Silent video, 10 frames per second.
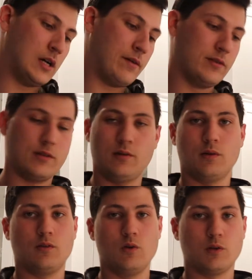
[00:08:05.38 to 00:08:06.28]
obviously
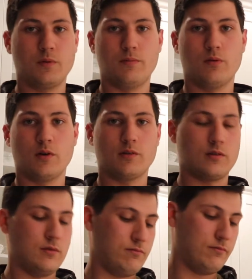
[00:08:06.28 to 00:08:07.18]
with USB
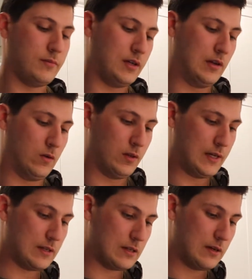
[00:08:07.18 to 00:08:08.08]
ports and all
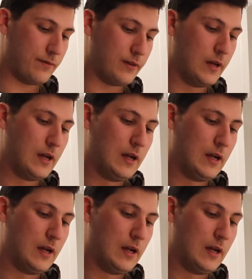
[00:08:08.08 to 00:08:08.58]
that stuff.